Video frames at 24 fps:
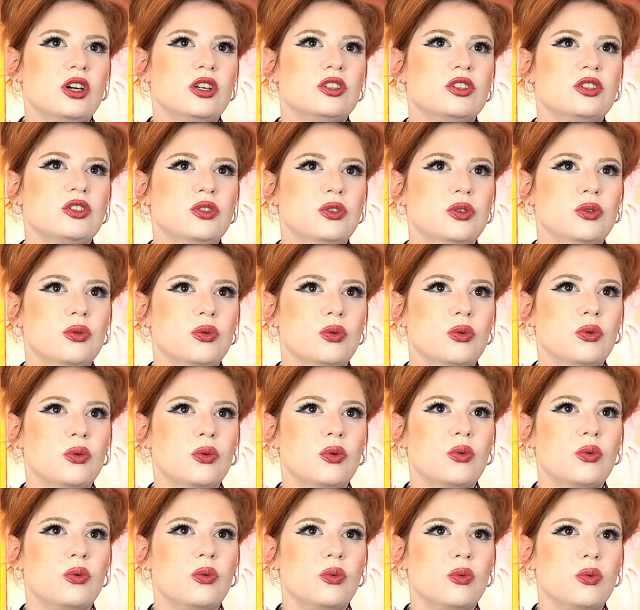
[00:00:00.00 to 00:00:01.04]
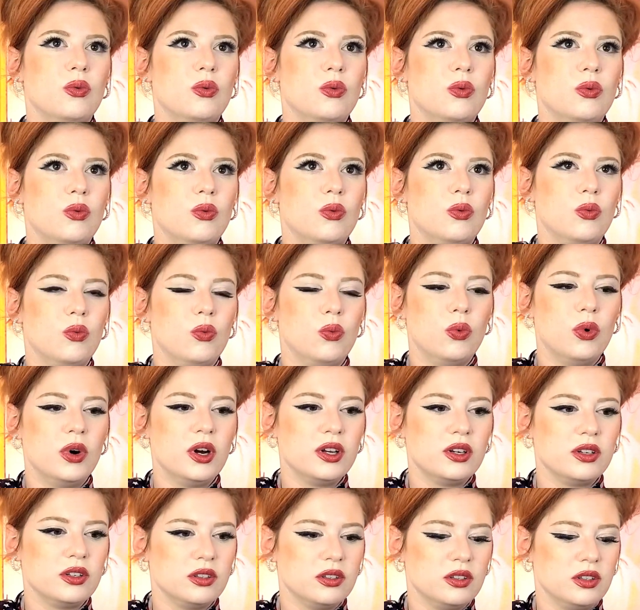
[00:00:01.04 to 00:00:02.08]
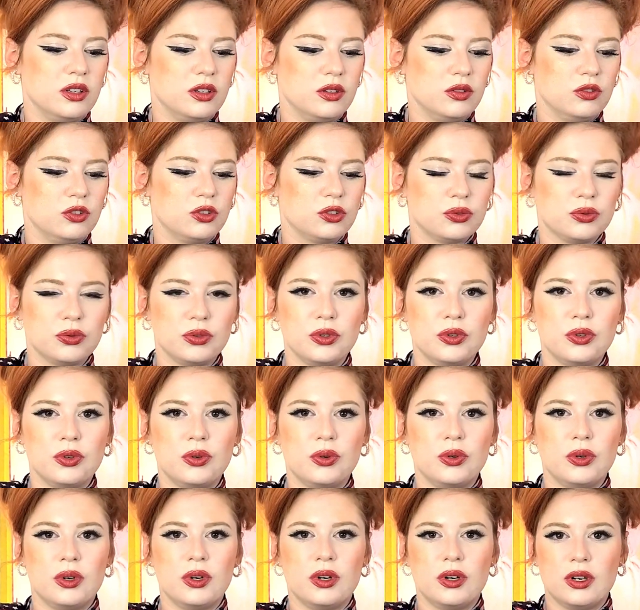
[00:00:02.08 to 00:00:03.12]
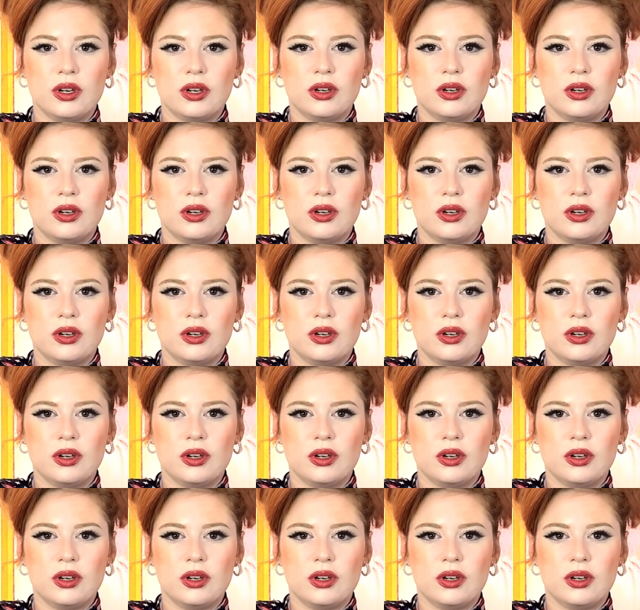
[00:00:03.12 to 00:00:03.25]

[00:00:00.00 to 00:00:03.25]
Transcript: to what the true